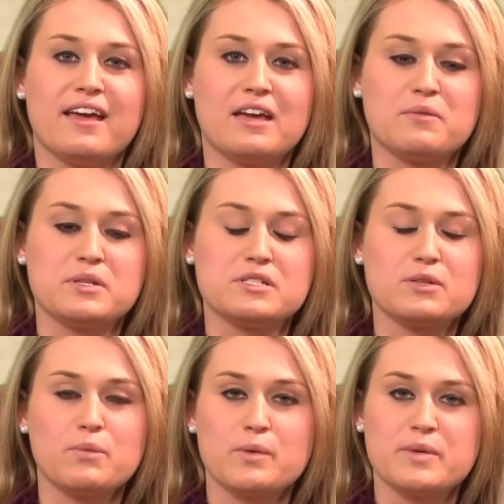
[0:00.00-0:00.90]
It was
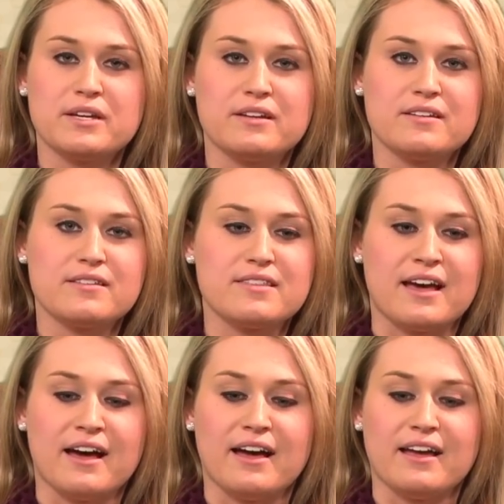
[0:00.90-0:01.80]
the woman
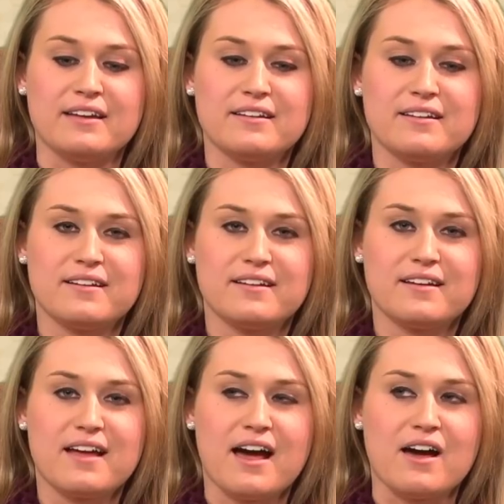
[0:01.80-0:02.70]
that
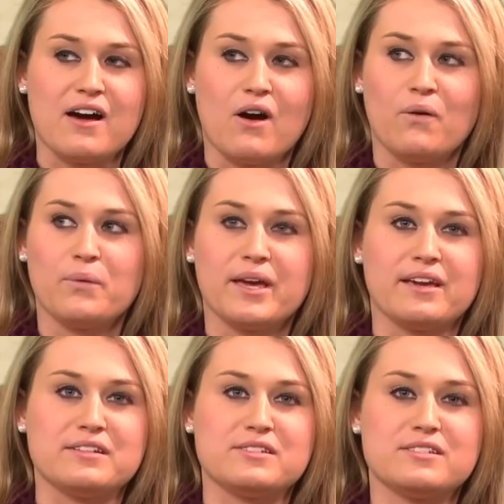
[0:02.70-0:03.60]
I
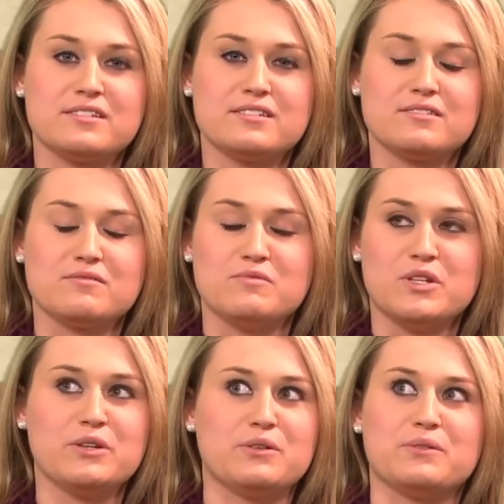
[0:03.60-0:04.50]
always
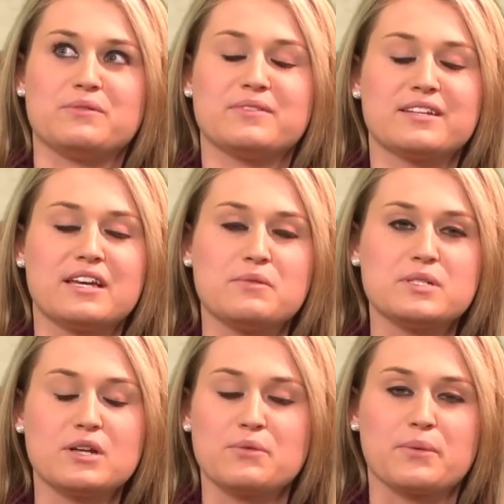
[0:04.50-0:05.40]
knew. It
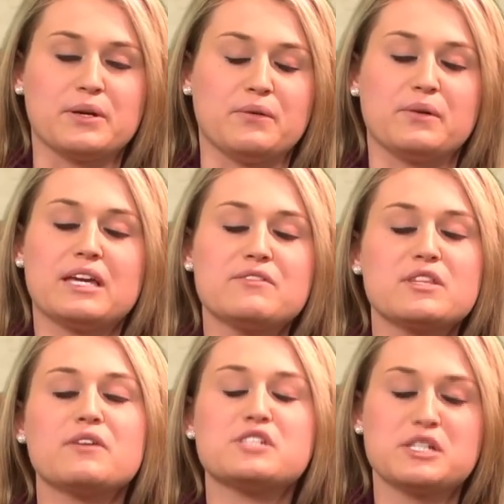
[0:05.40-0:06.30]
was unreal.
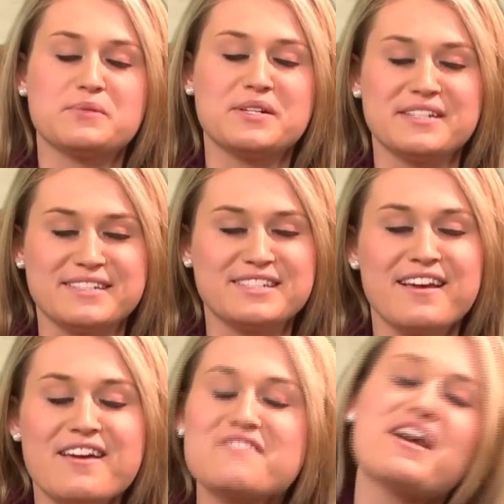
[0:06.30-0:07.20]
Even though she was
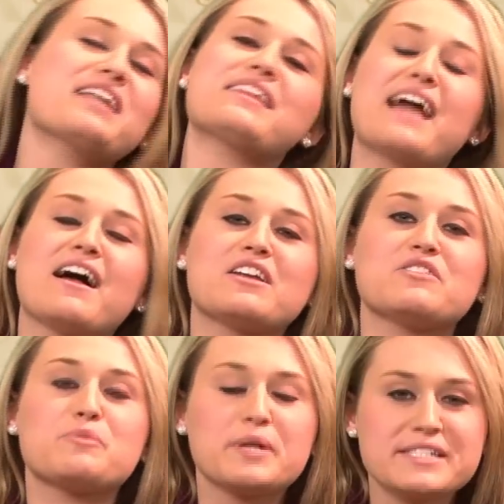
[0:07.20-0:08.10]
finally out
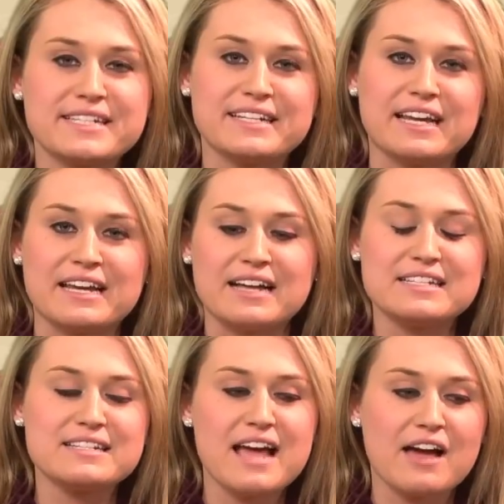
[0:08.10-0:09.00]
of prison and I
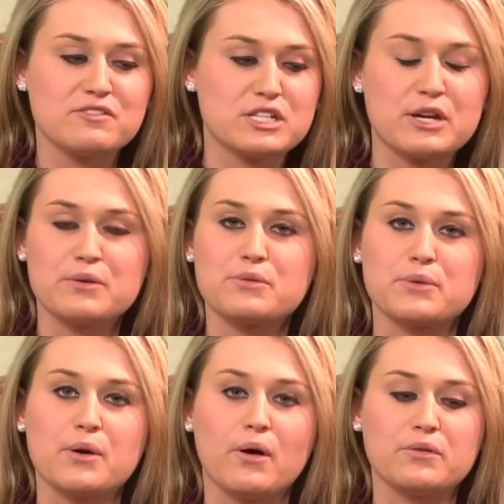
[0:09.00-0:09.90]
didn't have to go
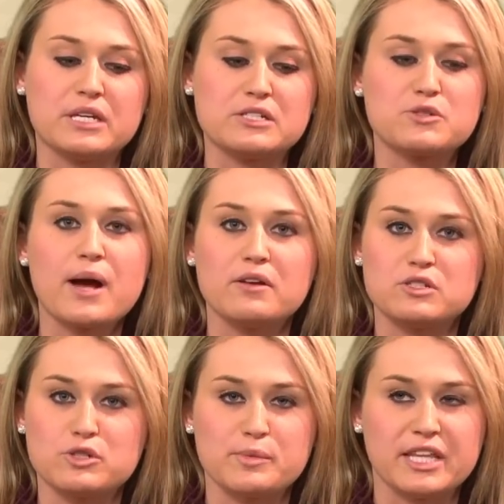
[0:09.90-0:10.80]
through all these trials
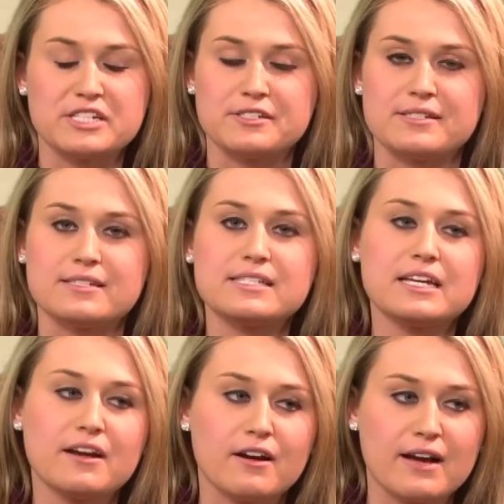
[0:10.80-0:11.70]
and tribulations to
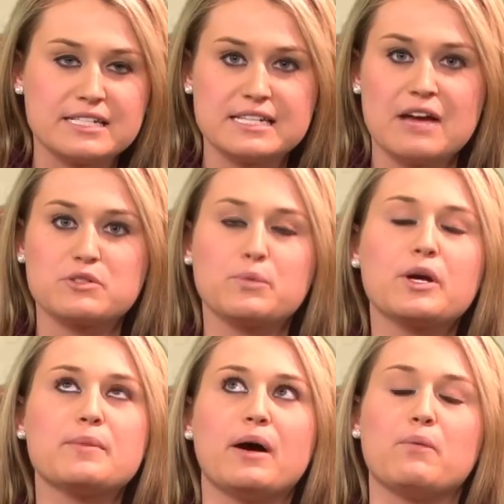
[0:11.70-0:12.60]
see her, I didn't have to
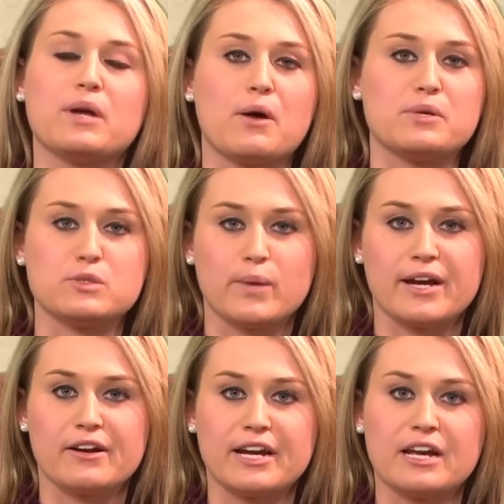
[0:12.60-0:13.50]
worry about what I was
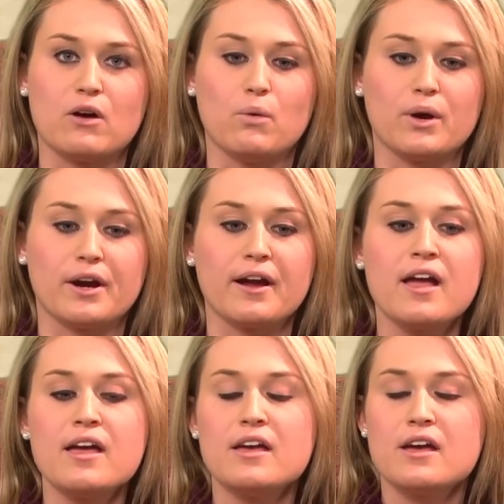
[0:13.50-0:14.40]
wearing or
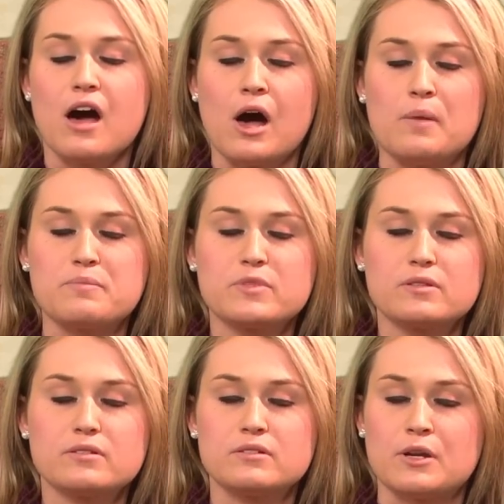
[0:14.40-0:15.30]

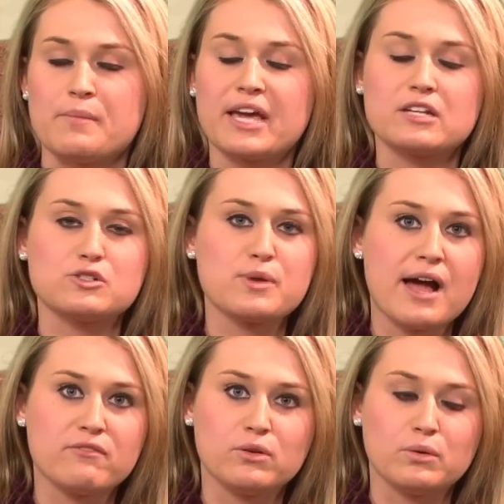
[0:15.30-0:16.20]
making
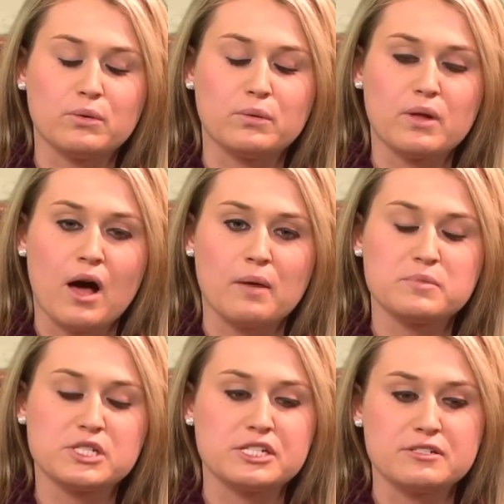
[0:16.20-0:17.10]
travel
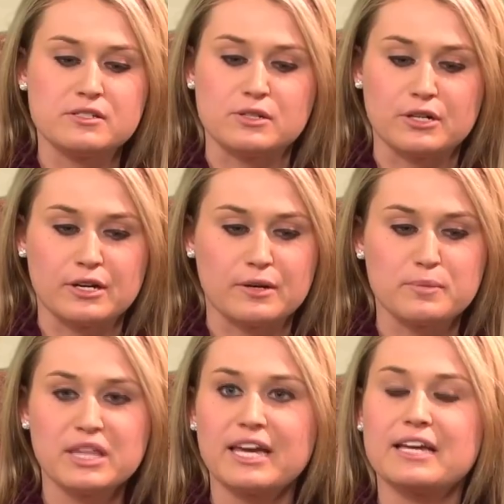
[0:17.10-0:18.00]
options or
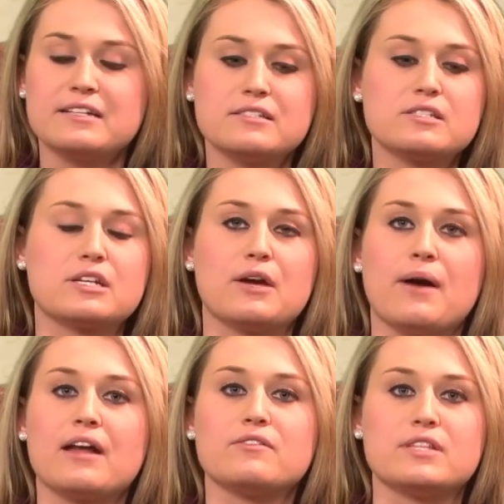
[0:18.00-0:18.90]
plans to go
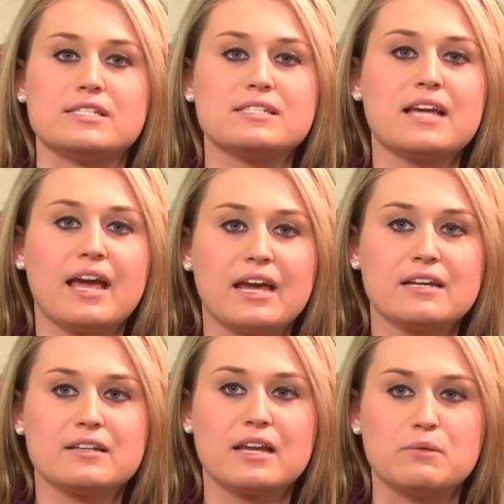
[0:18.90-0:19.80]
out of the
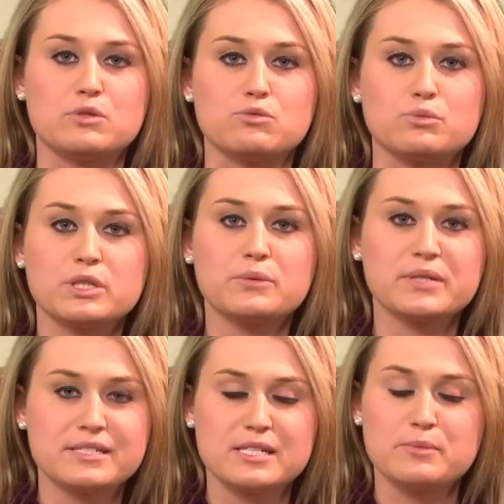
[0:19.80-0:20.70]
state. It was really,
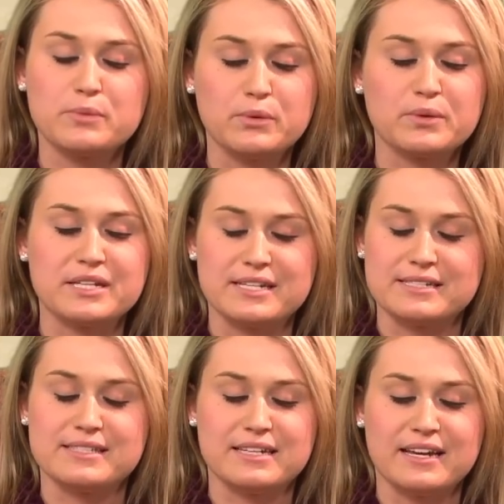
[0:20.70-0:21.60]
really simple and
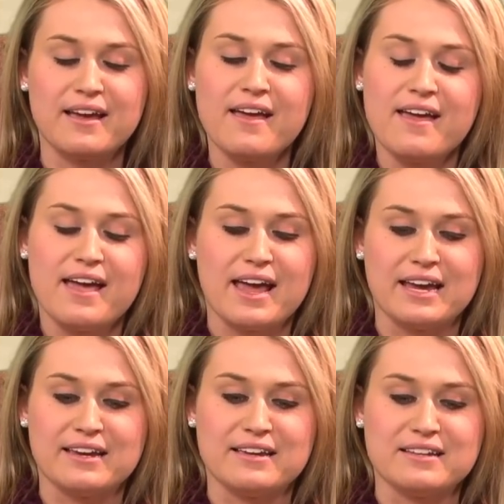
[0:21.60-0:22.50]
easy,
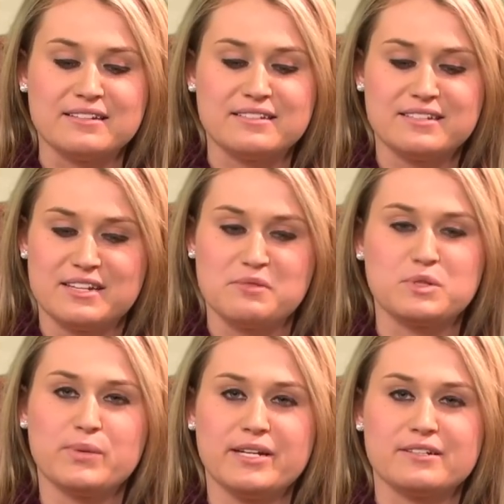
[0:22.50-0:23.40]
and it
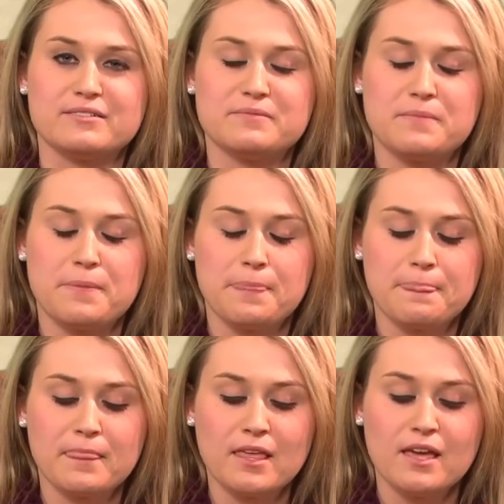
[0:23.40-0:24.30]
was weird.
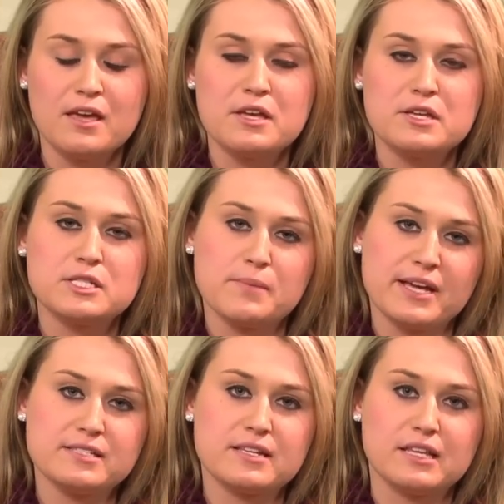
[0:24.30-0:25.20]
So
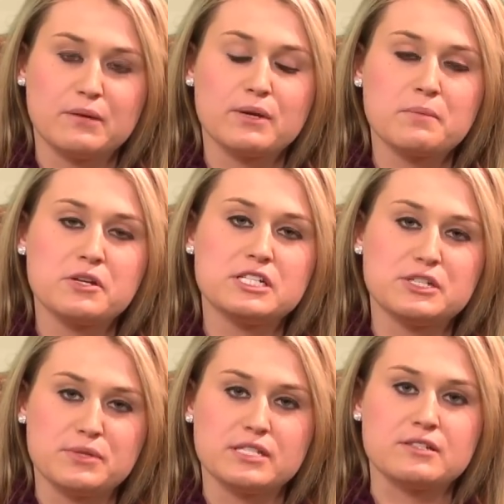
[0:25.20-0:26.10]
basically, what I'm going to
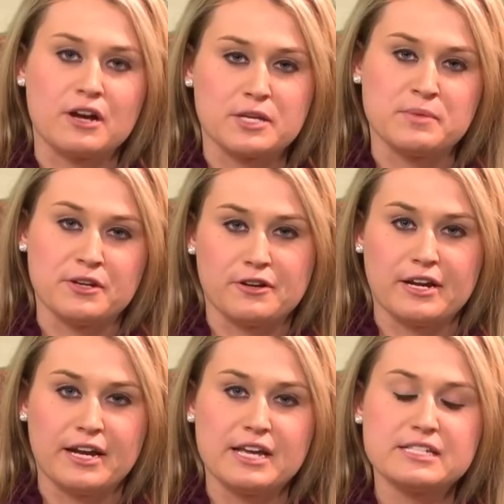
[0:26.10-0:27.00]
do with this
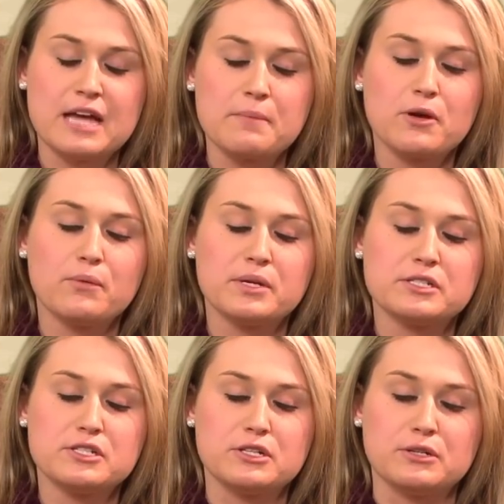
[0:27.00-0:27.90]
documentary is I'm
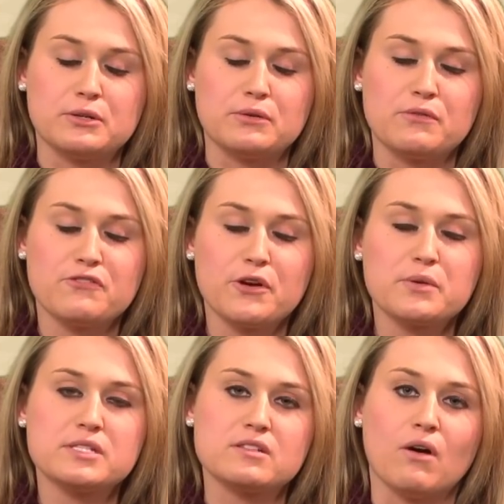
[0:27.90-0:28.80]
going to
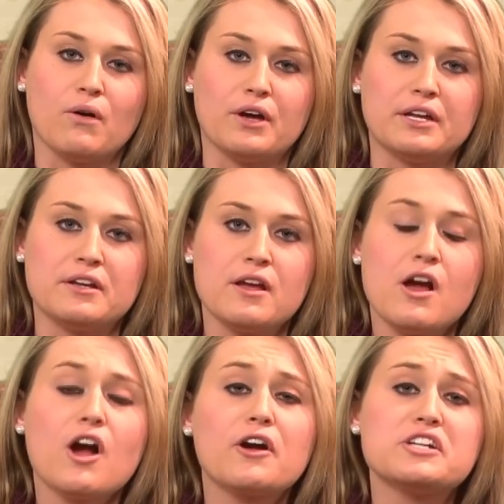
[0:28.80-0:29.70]
focus on
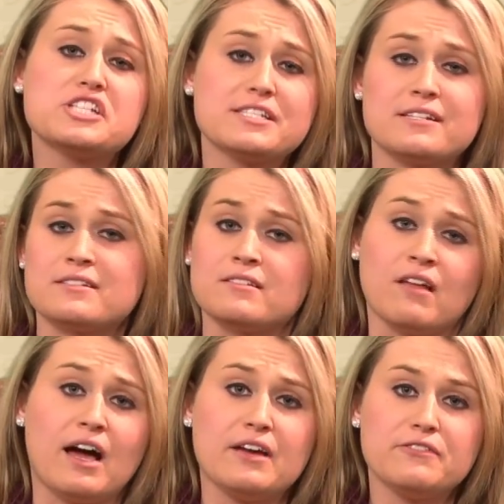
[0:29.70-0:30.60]
her adjusting to
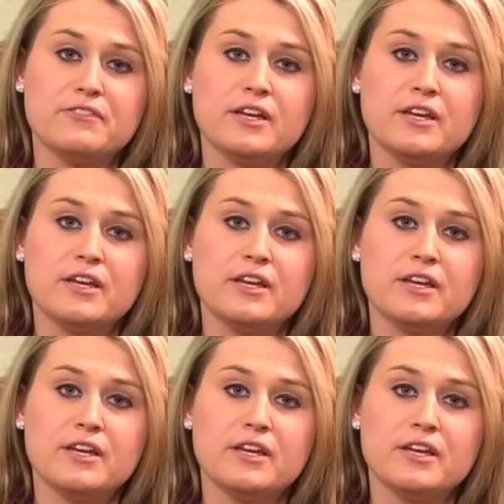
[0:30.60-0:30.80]
life.